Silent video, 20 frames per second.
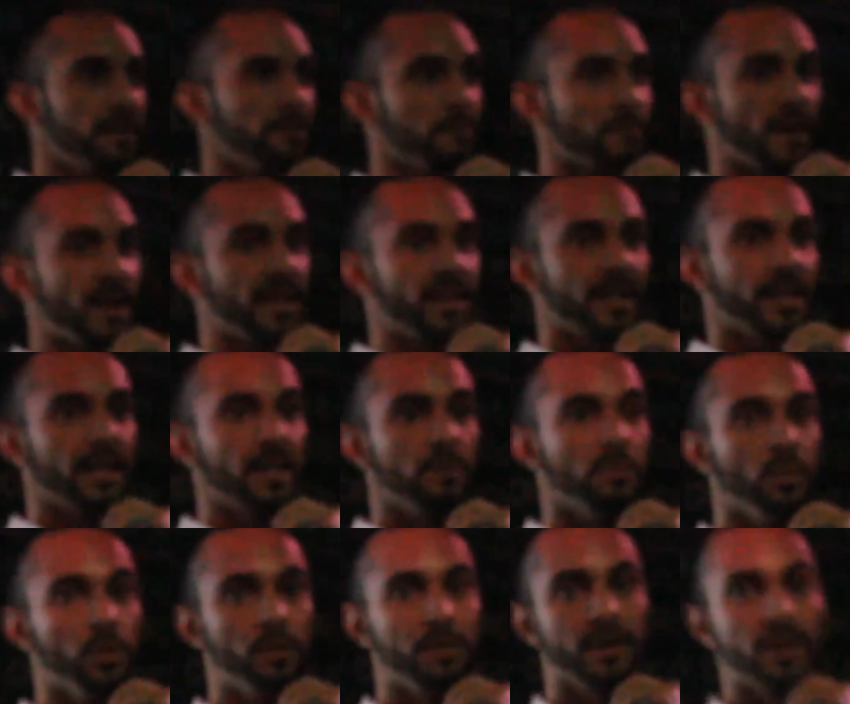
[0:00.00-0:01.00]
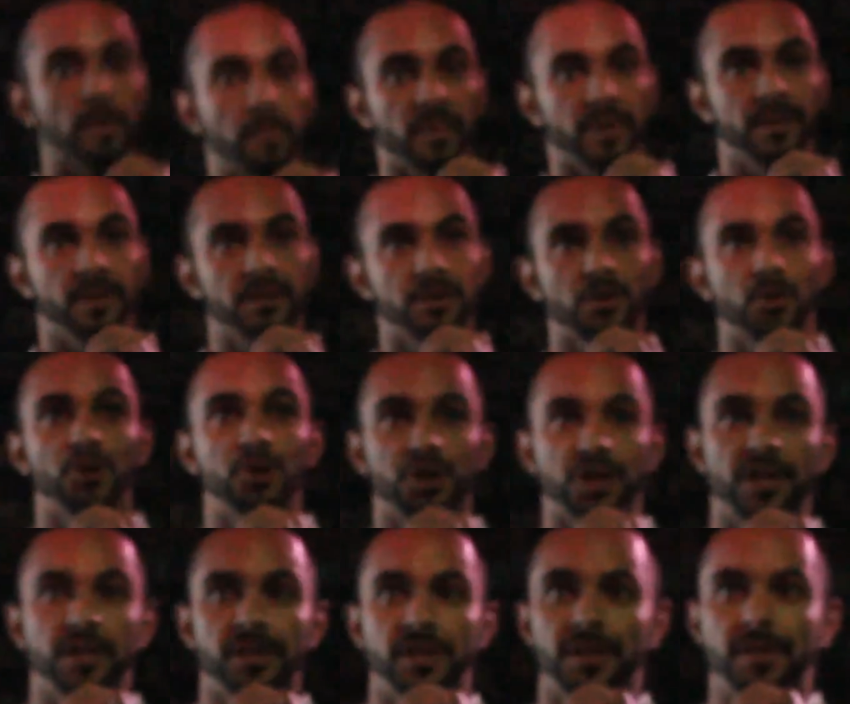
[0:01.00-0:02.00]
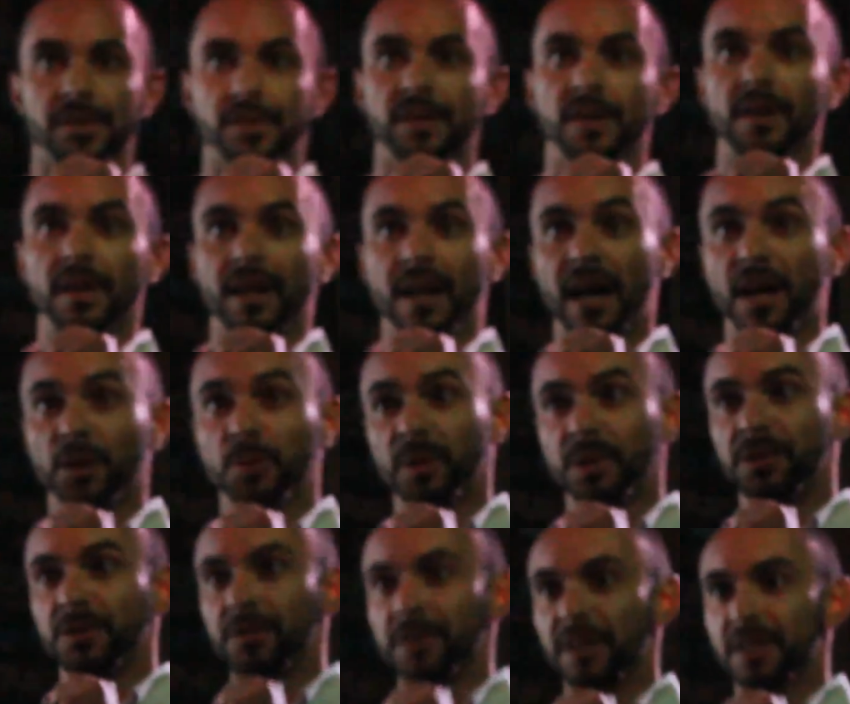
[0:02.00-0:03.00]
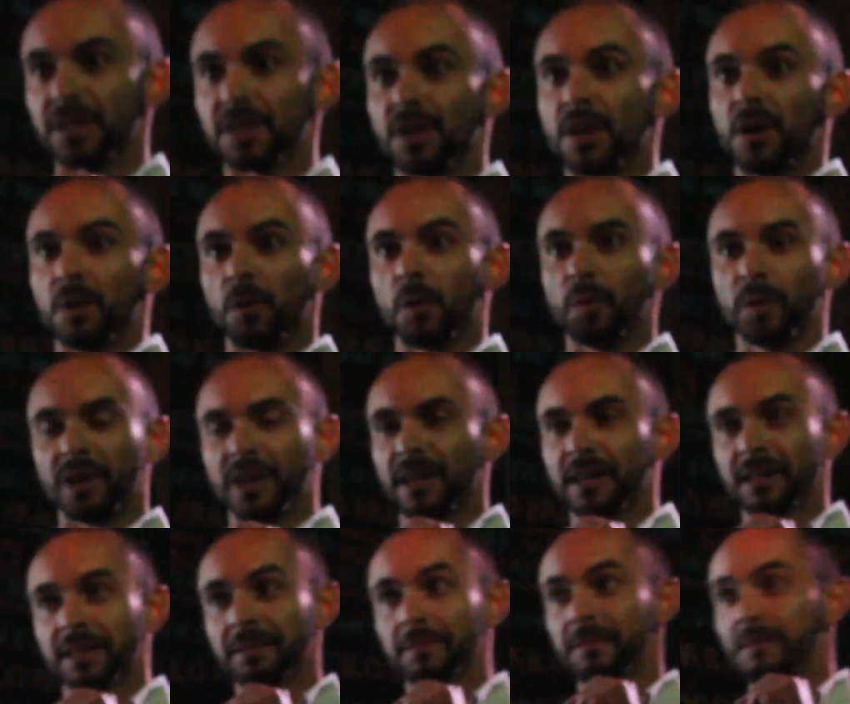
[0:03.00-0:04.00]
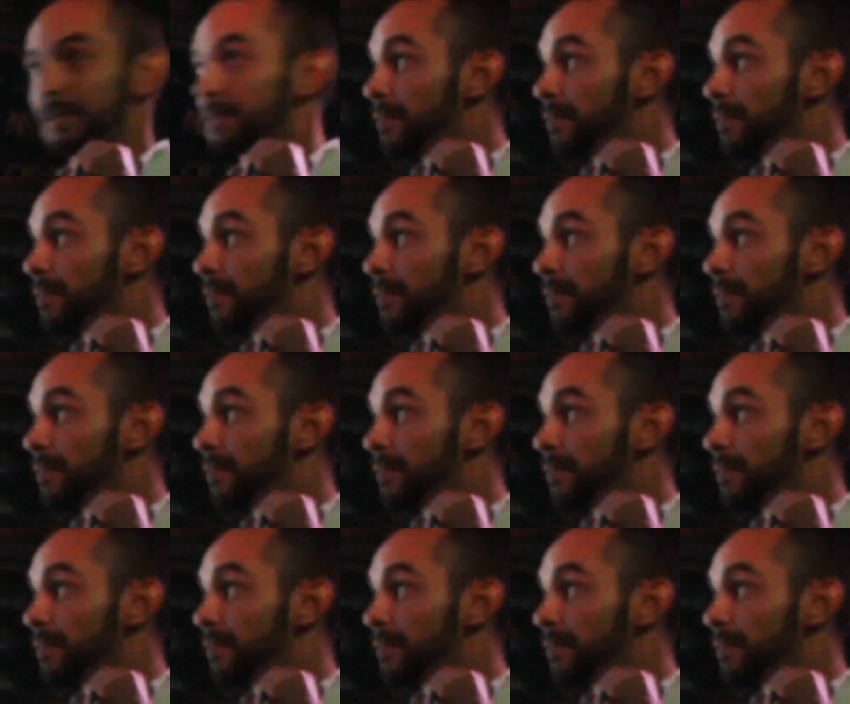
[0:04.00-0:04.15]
it ranking and moving up in the search engines. How do we do this? Well, we got to